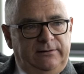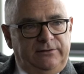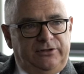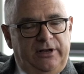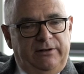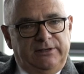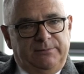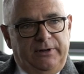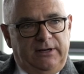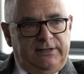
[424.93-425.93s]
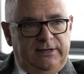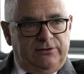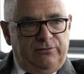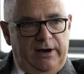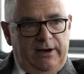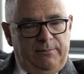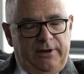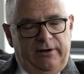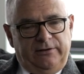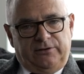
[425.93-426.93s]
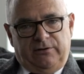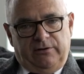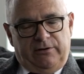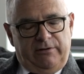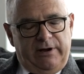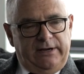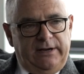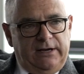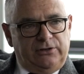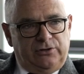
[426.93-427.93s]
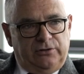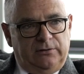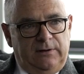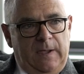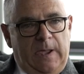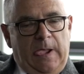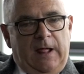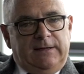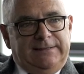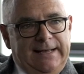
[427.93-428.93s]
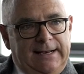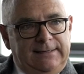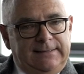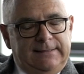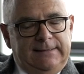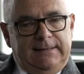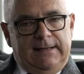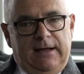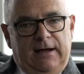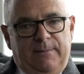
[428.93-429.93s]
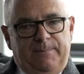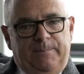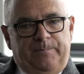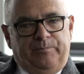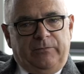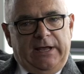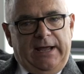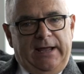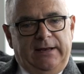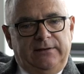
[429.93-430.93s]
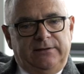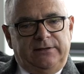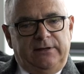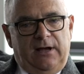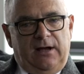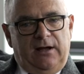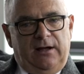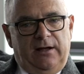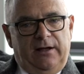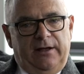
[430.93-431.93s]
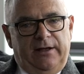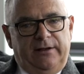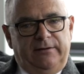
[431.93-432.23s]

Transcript: So his ability is right up there. He's got great natural talent um, and uh,